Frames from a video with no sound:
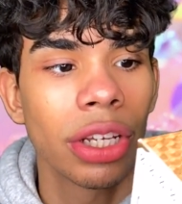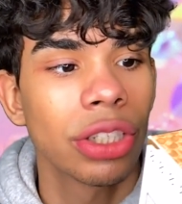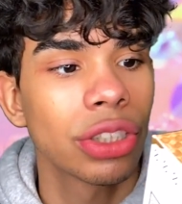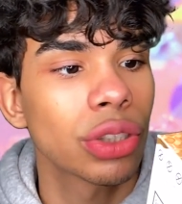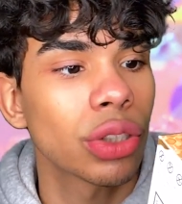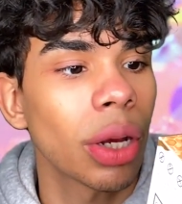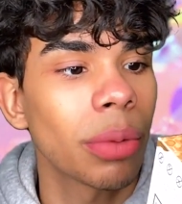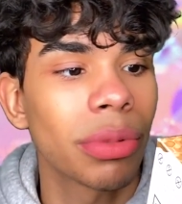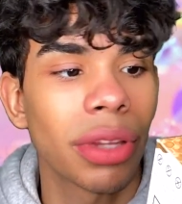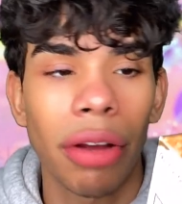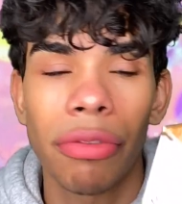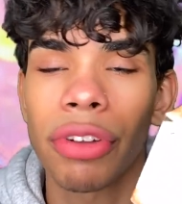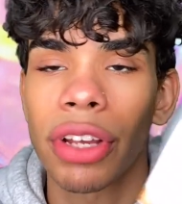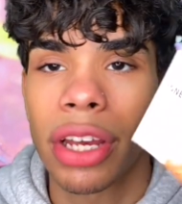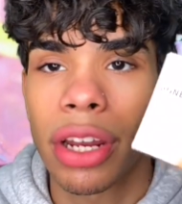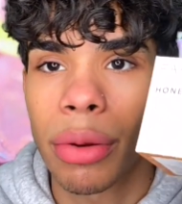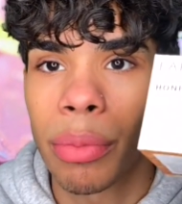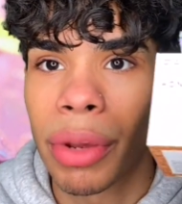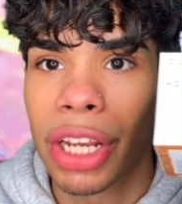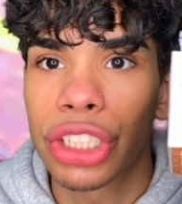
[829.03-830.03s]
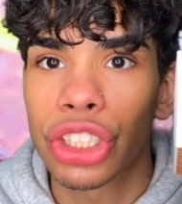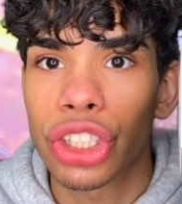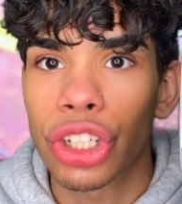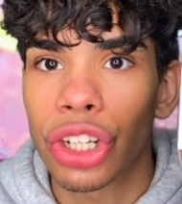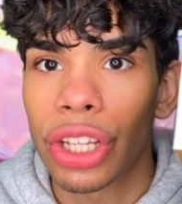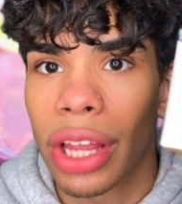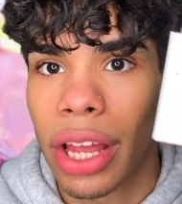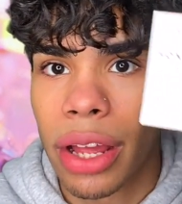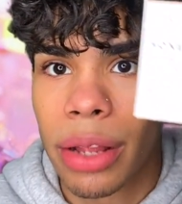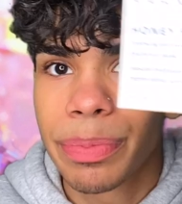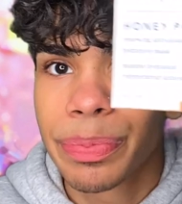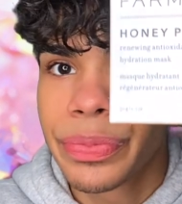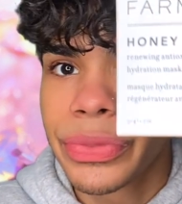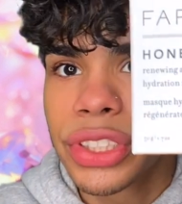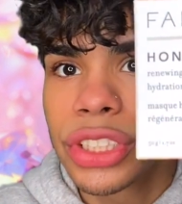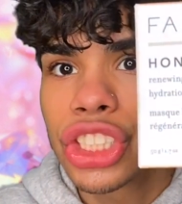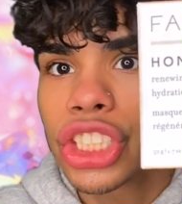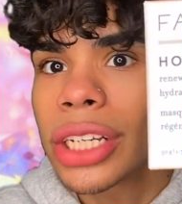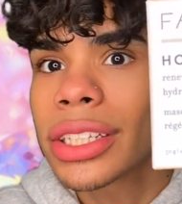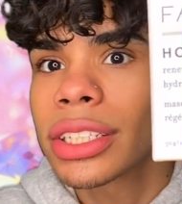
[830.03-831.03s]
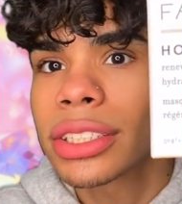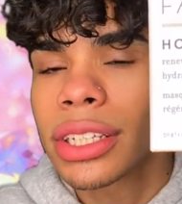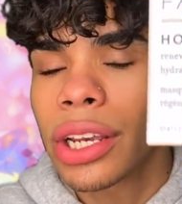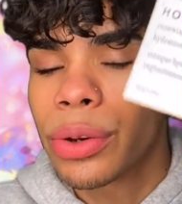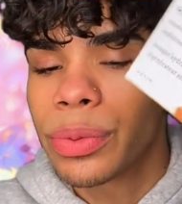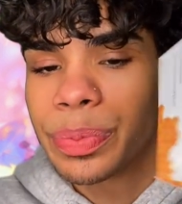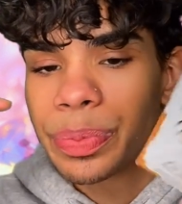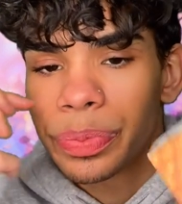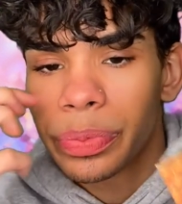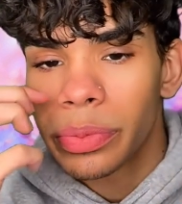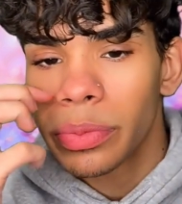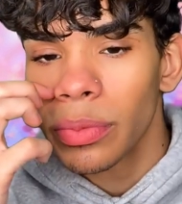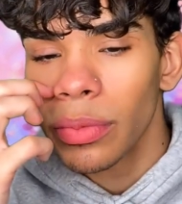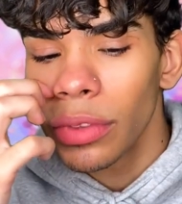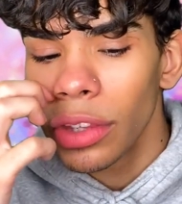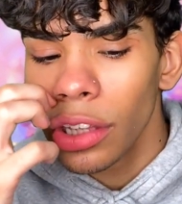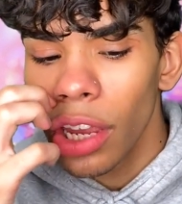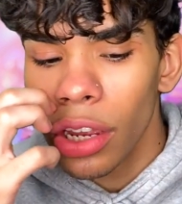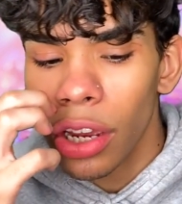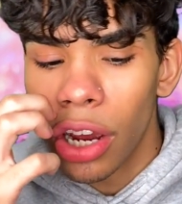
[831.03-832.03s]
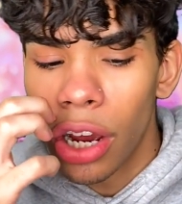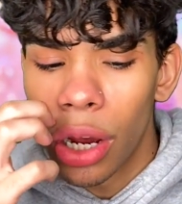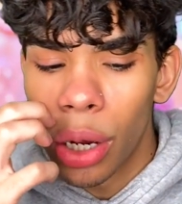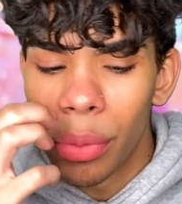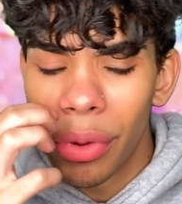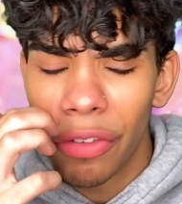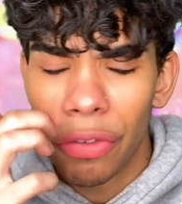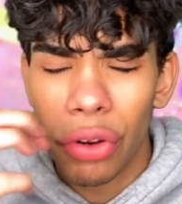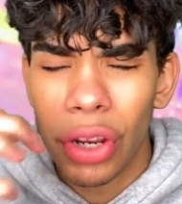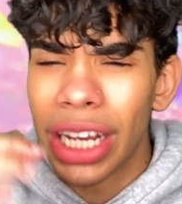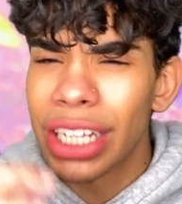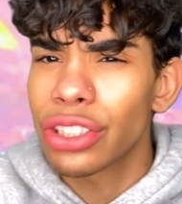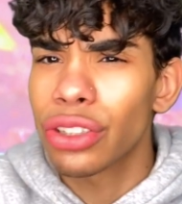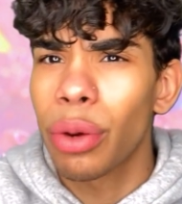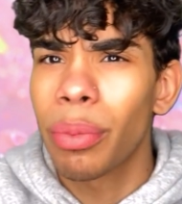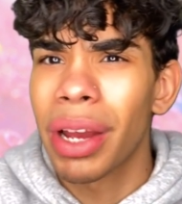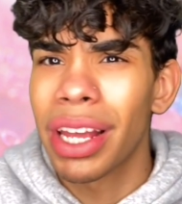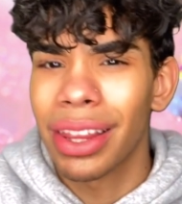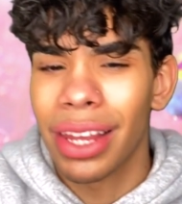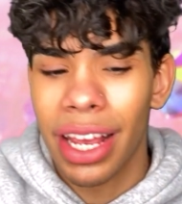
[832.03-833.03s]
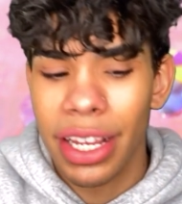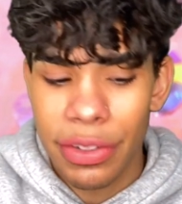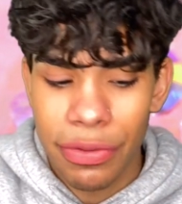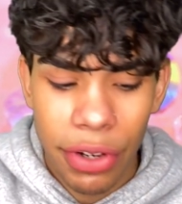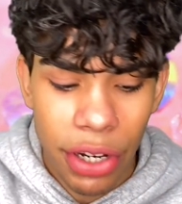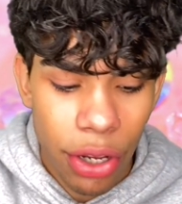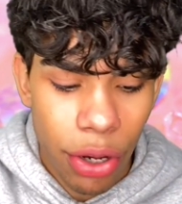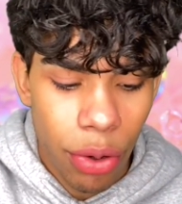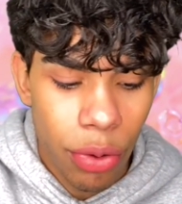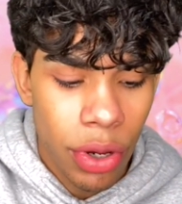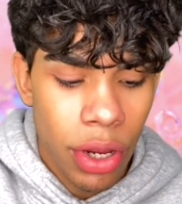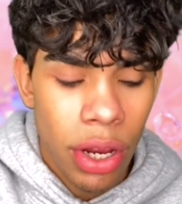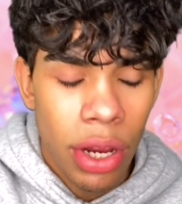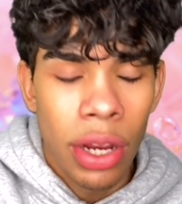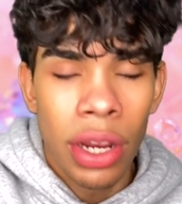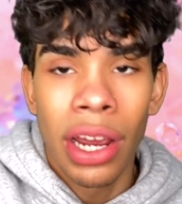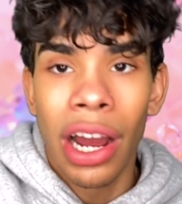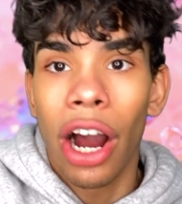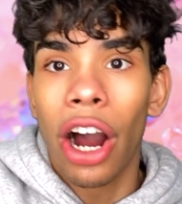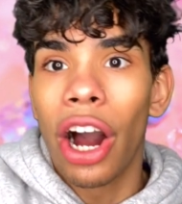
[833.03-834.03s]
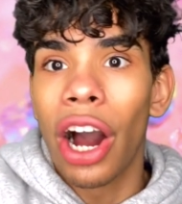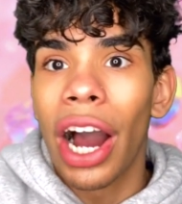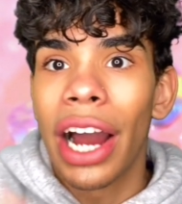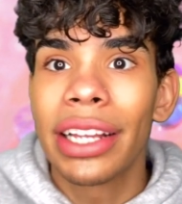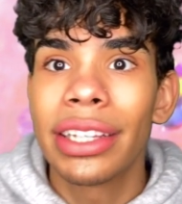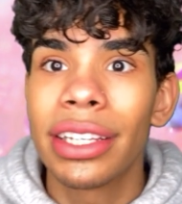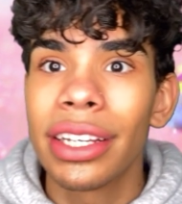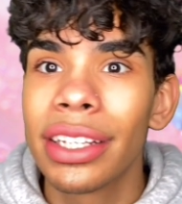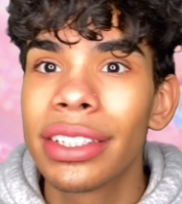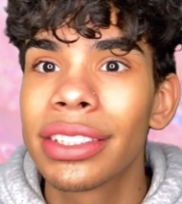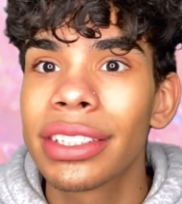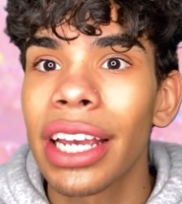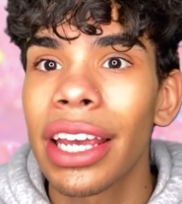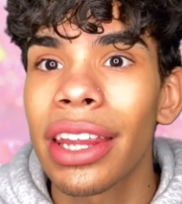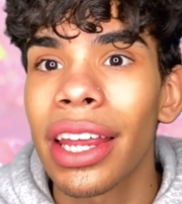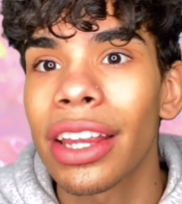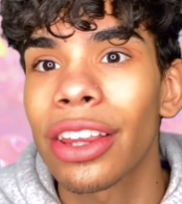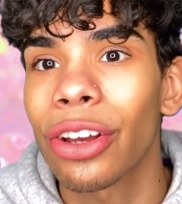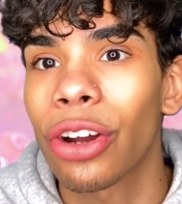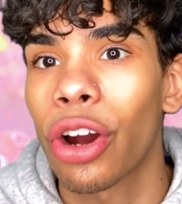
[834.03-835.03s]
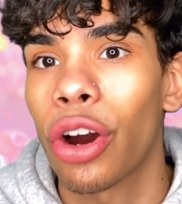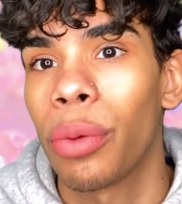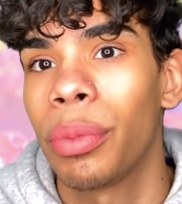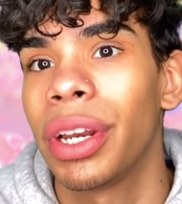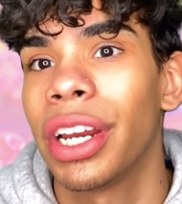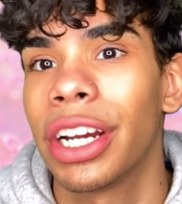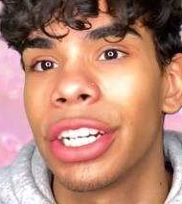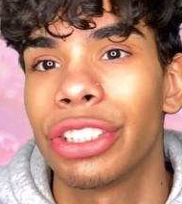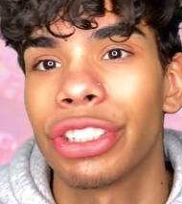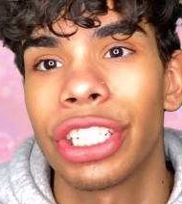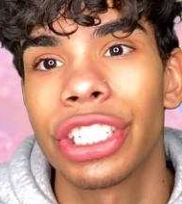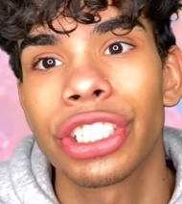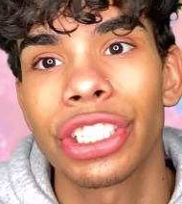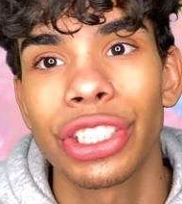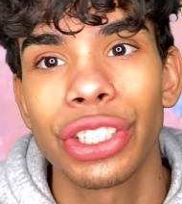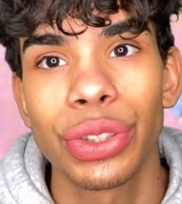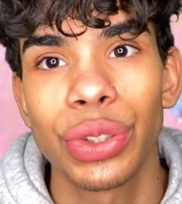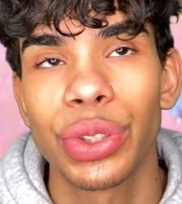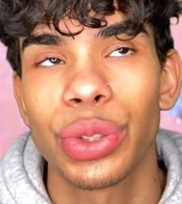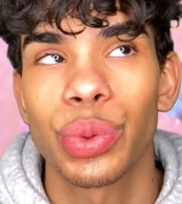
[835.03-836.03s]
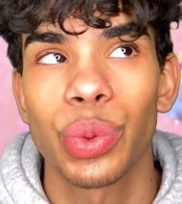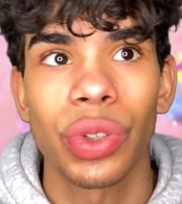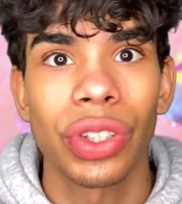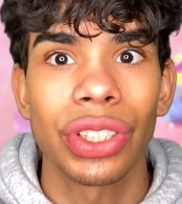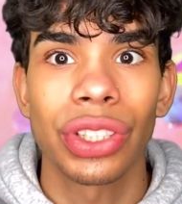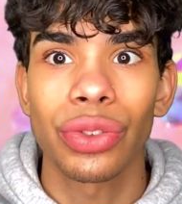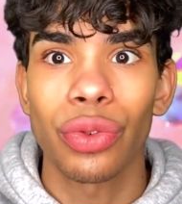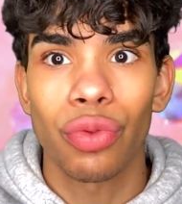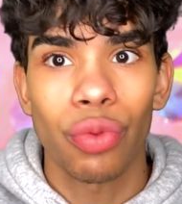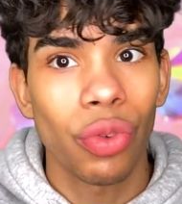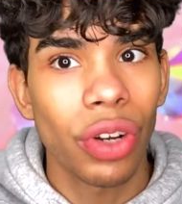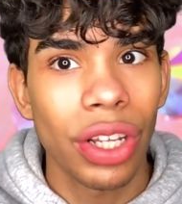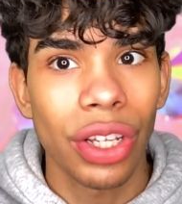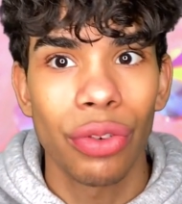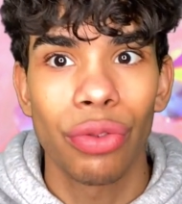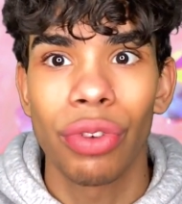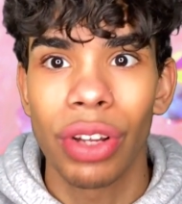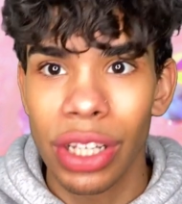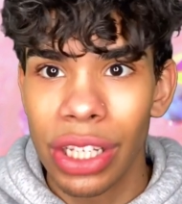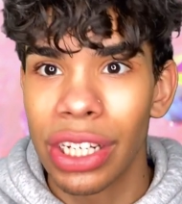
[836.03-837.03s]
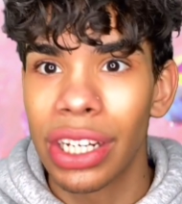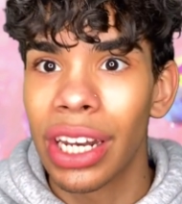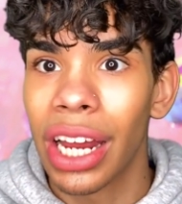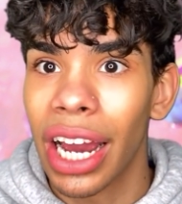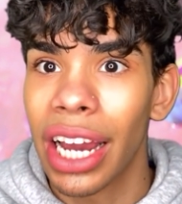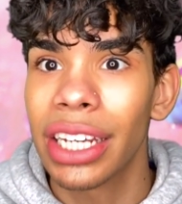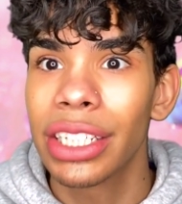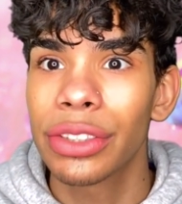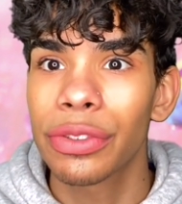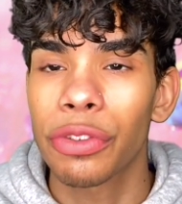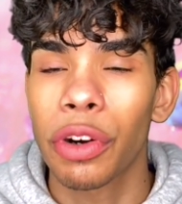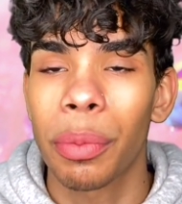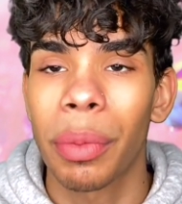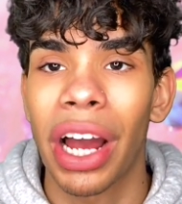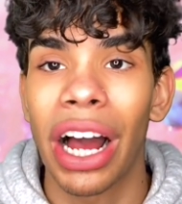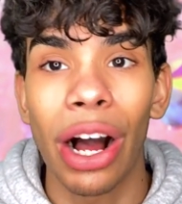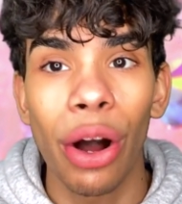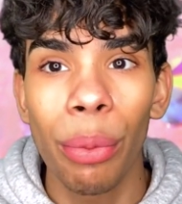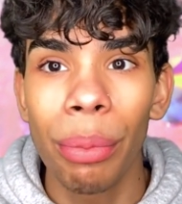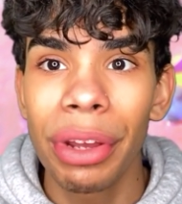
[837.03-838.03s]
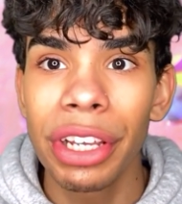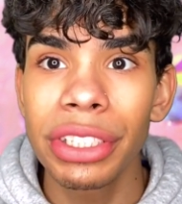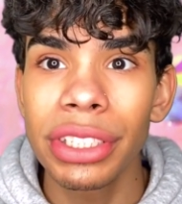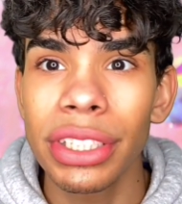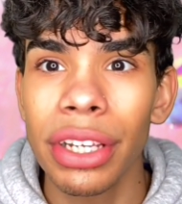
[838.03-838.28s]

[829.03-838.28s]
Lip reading: So I'm definitely gonna make sure that, check this out. If you guys saw my last video, I did say that the calming hydration juice was really, really nice from Elmas.